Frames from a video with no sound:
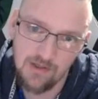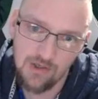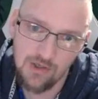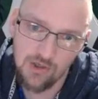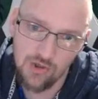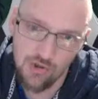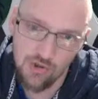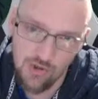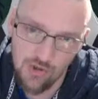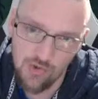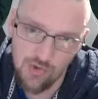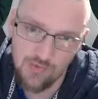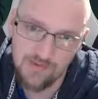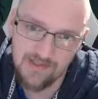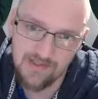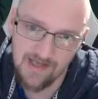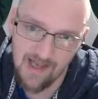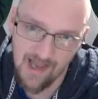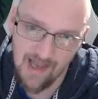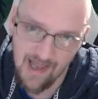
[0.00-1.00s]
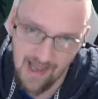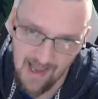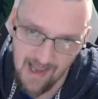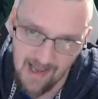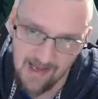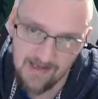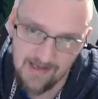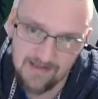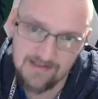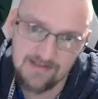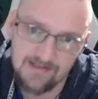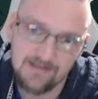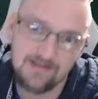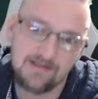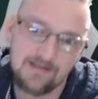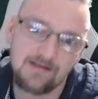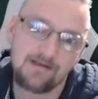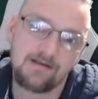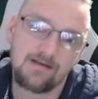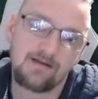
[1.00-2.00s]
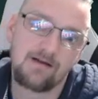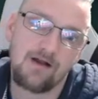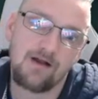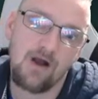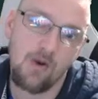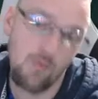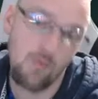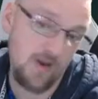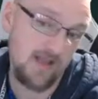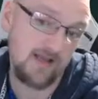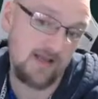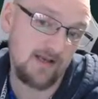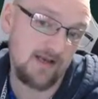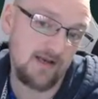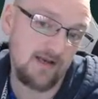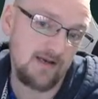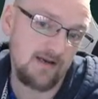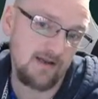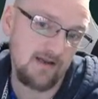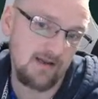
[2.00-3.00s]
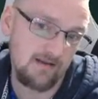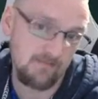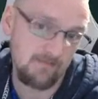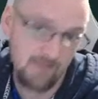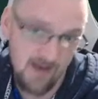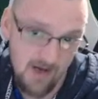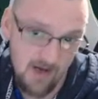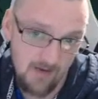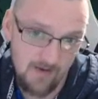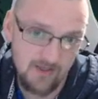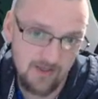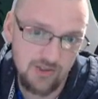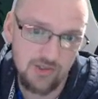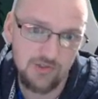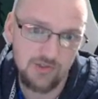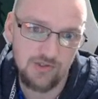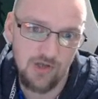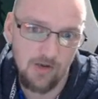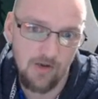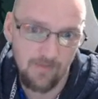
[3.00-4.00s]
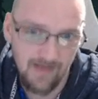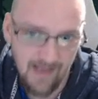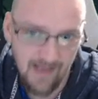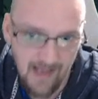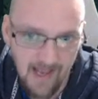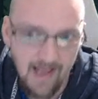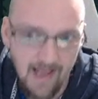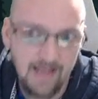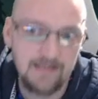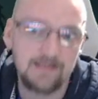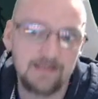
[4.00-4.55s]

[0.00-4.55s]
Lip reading: Newt has Awakening. It may only be a 2-star, but he has